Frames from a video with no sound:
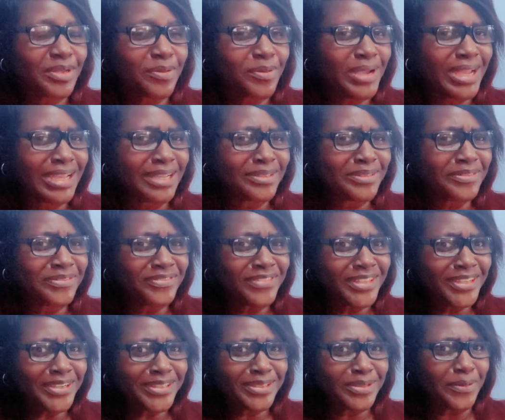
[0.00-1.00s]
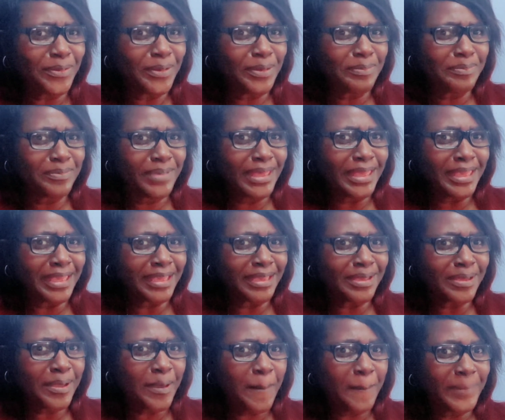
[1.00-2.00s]
why are you flirting with
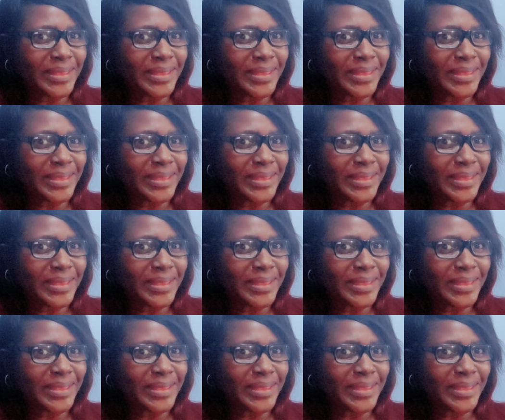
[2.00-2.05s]
me?